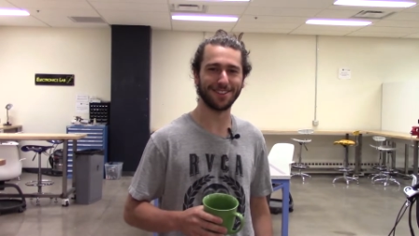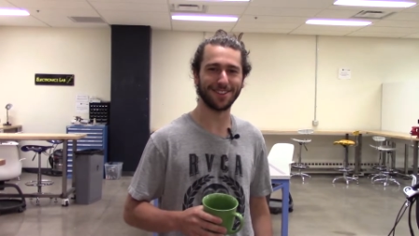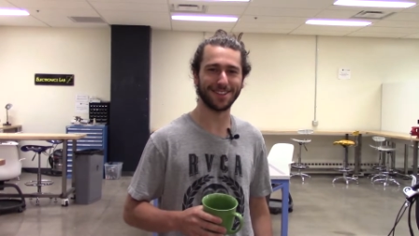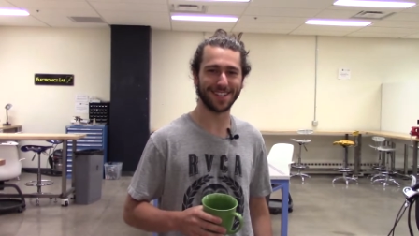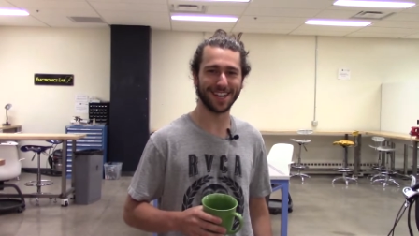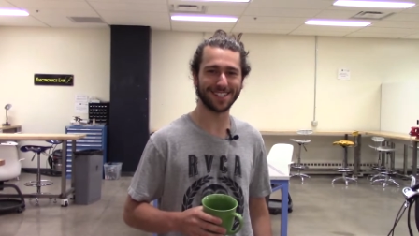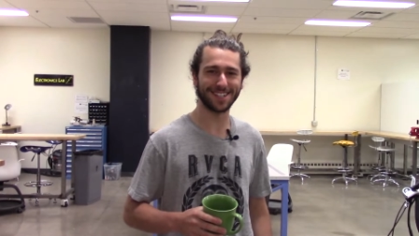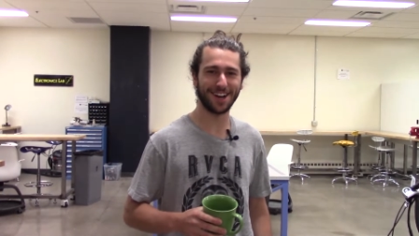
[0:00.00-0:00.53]
the
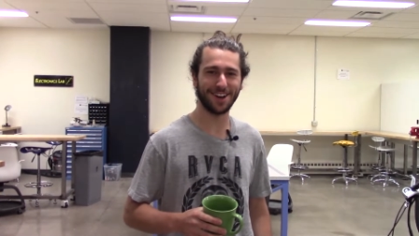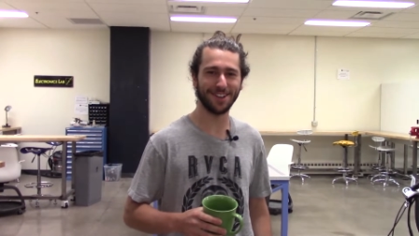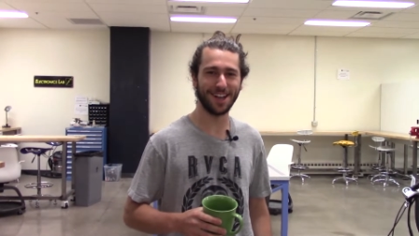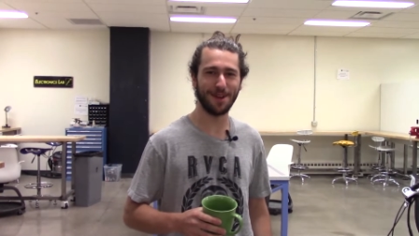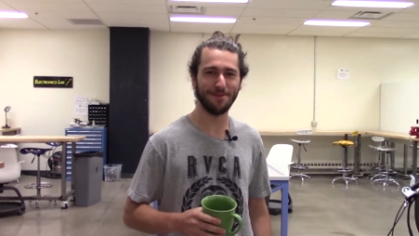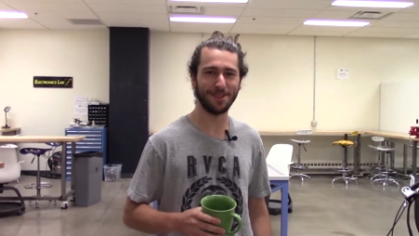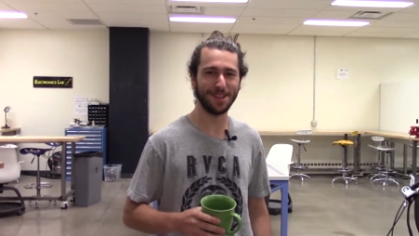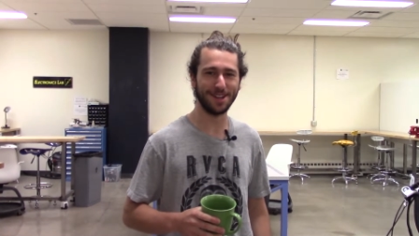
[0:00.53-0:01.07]
textile
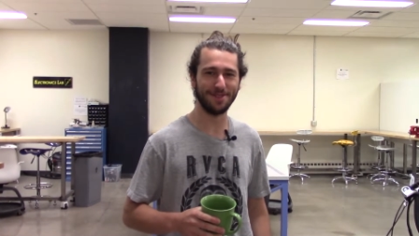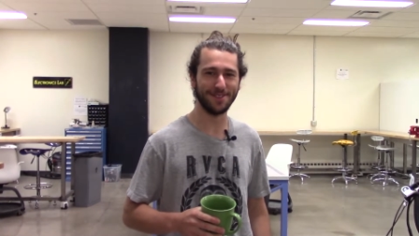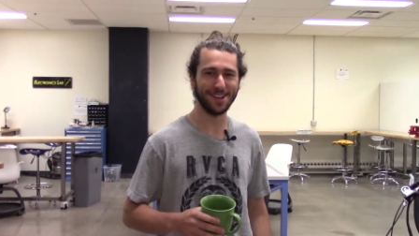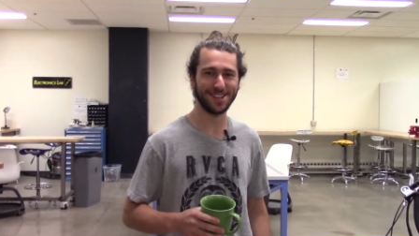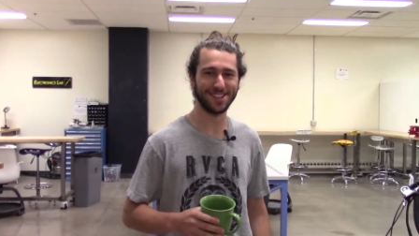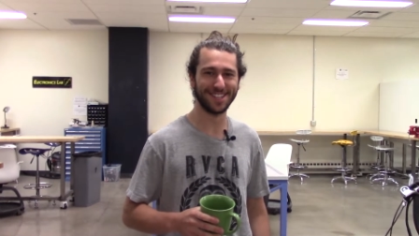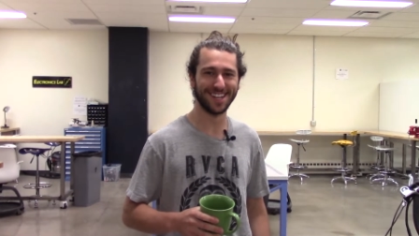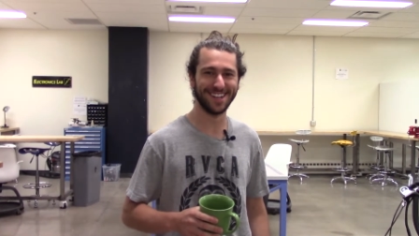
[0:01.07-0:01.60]
lab at
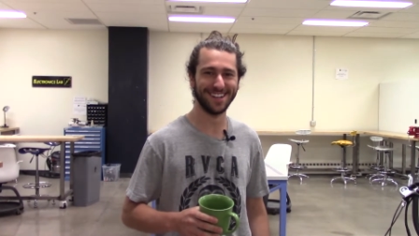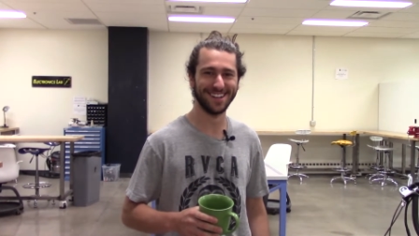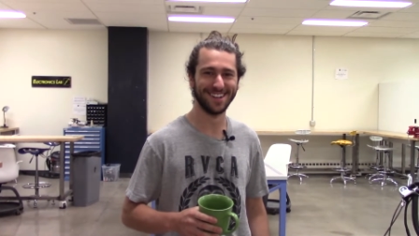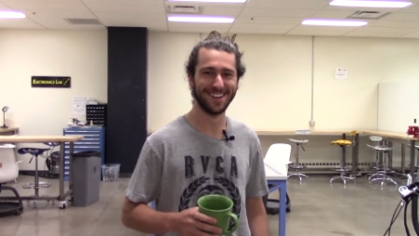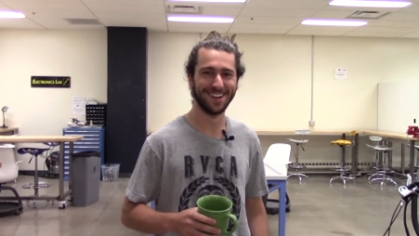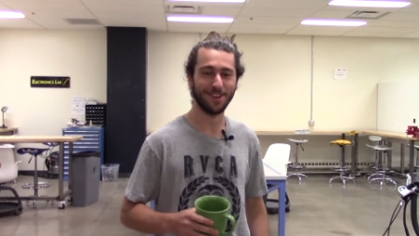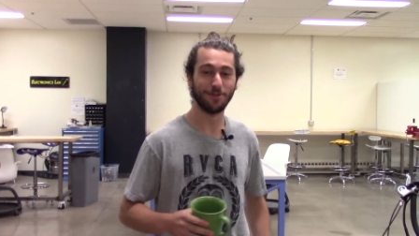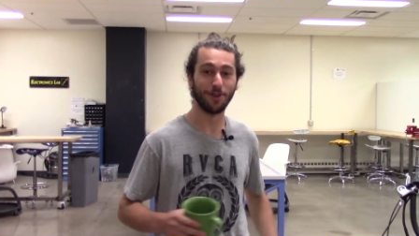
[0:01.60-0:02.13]
Innevation Center?
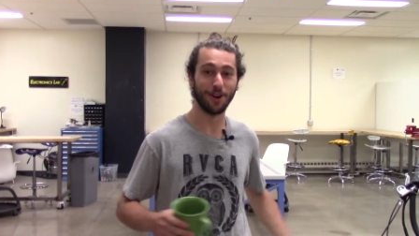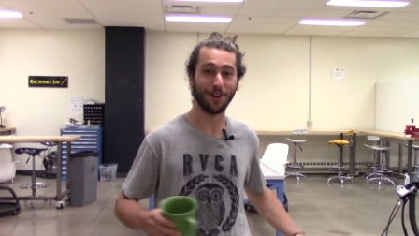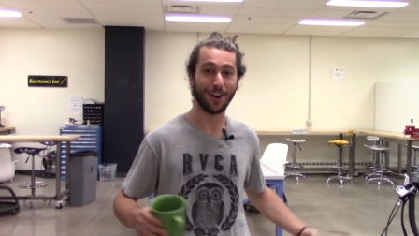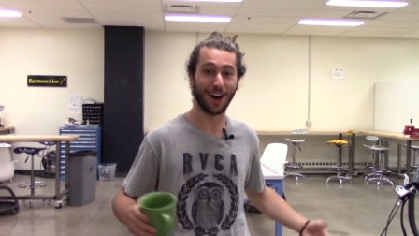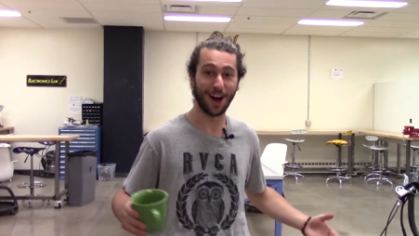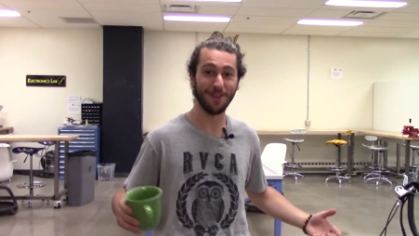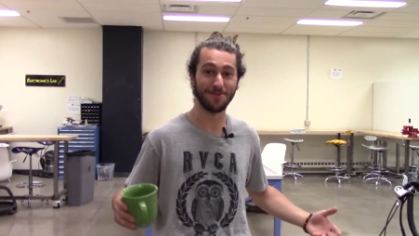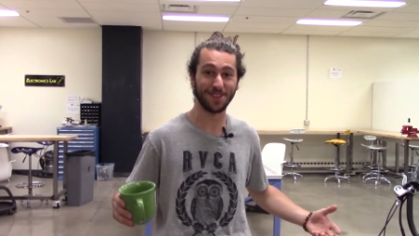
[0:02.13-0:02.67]
Well,
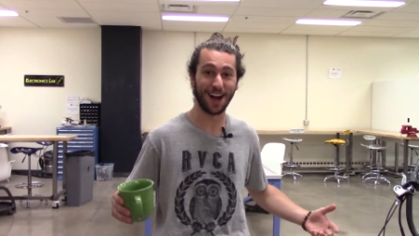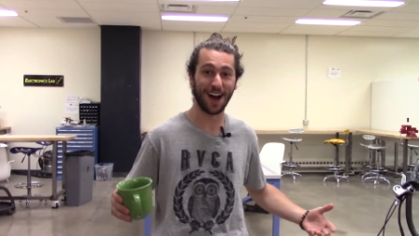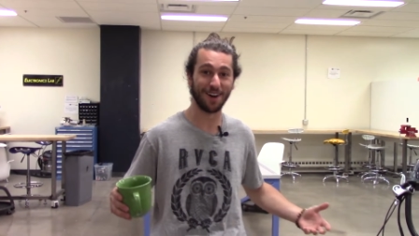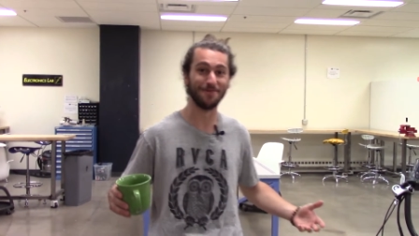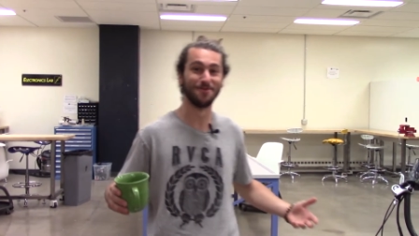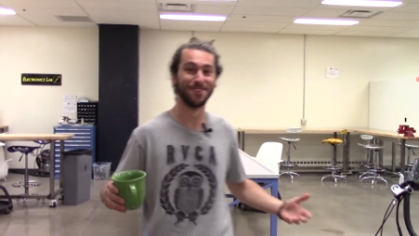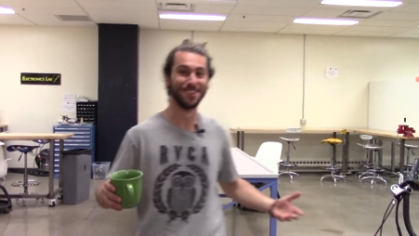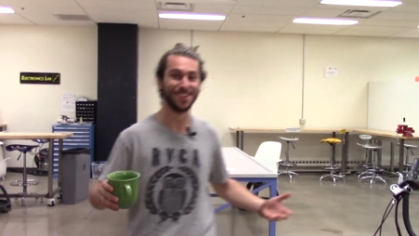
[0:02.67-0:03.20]
I'm
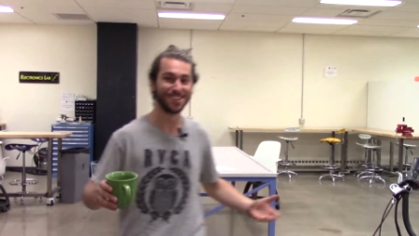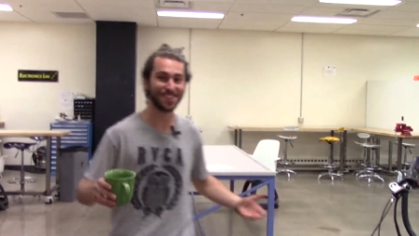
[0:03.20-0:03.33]
Dom. Let's